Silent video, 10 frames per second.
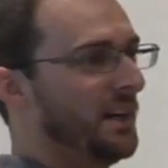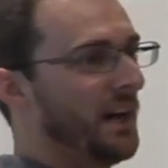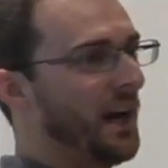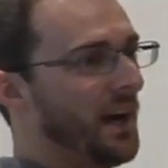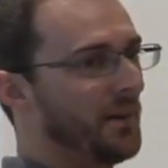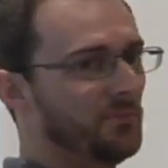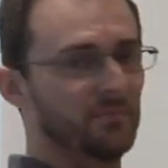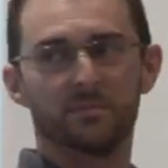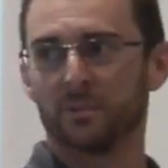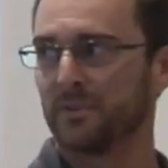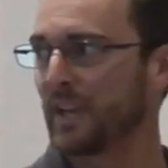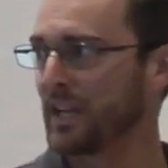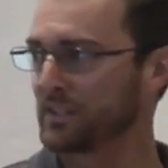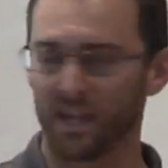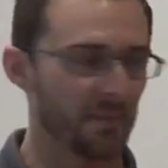um, we've
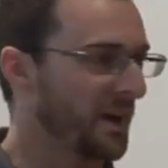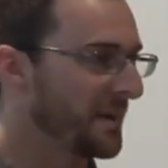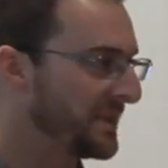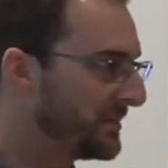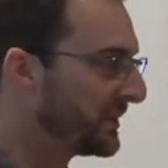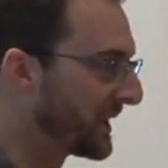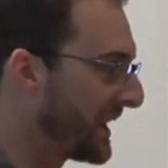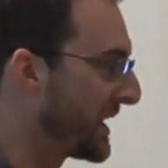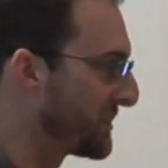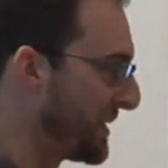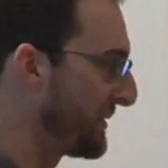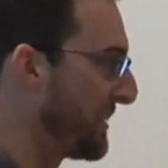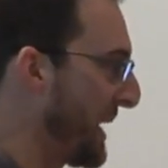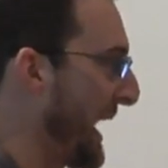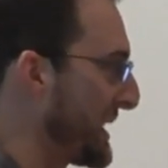got standby people to catch me if
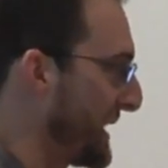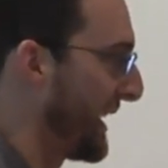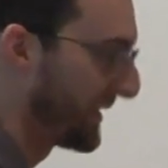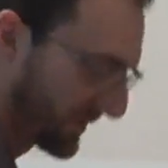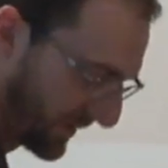I pass out.